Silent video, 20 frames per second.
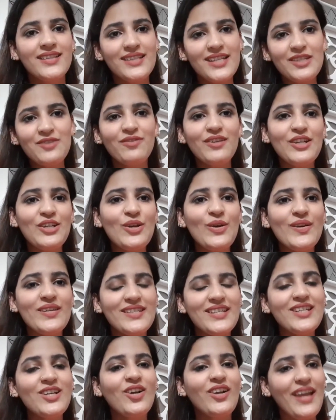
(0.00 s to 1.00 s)
This video
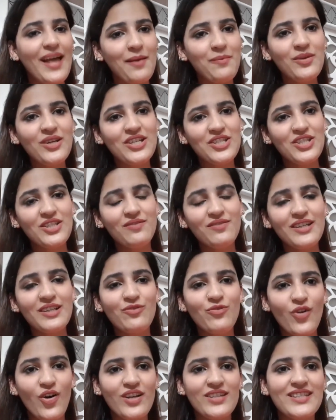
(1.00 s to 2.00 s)
is in collaboration
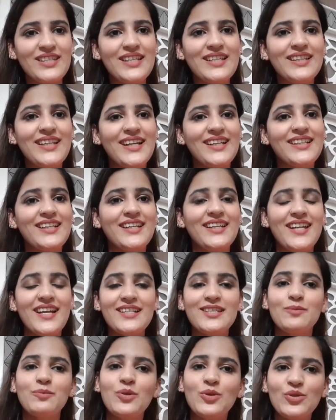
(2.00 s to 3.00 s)
with Foxy that
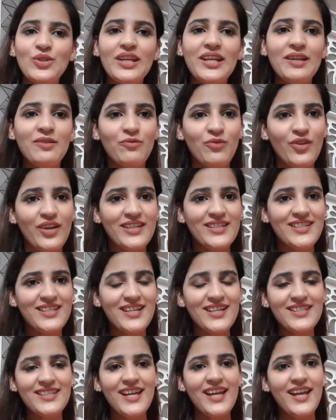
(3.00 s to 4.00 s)
connects beauty
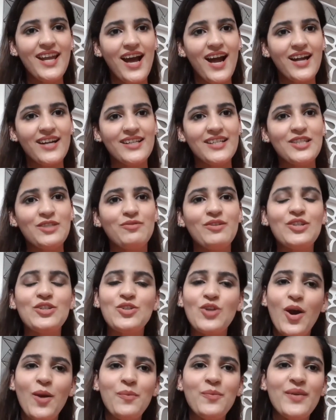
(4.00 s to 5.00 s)
influencers and artists with
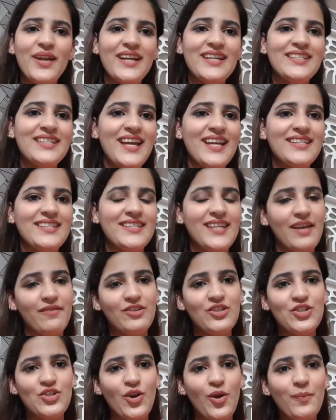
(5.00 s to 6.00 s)
top brands and
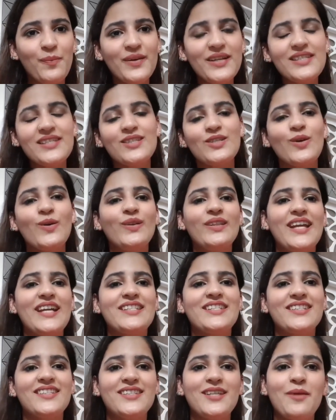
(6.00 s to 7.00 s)
savvy shoppers. So
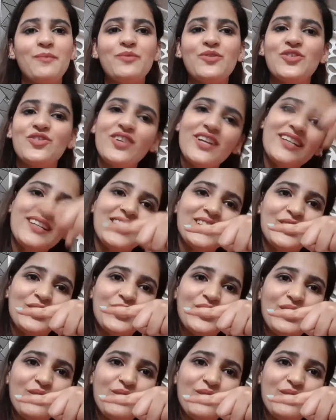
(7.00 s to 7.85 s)
let's jump straight into